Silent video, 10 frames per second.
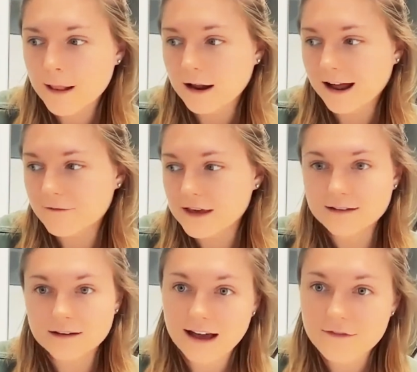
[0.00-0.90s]
have
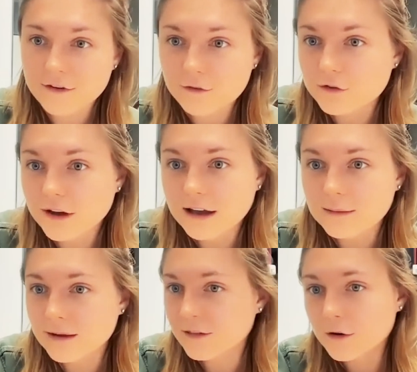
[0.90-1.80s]
yet to dive in full
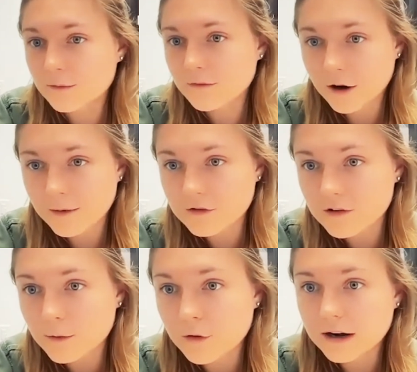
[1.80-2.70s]
time and they're very much
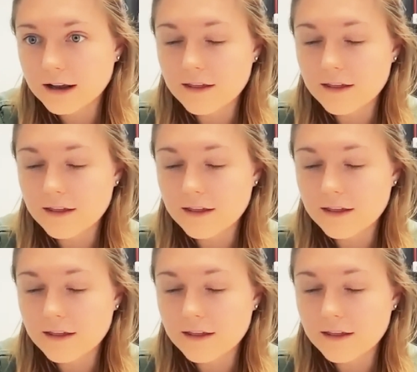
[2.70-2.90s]
exploring.